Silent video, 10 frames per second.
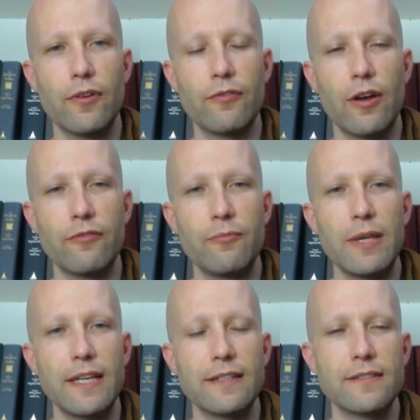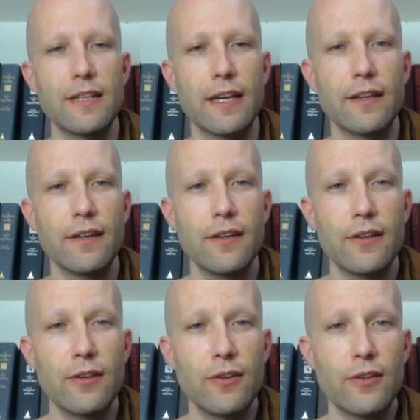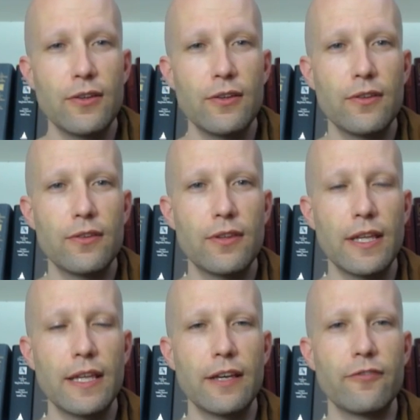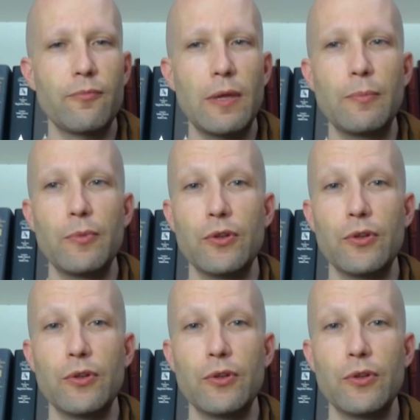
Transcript: beings, like thinking of people,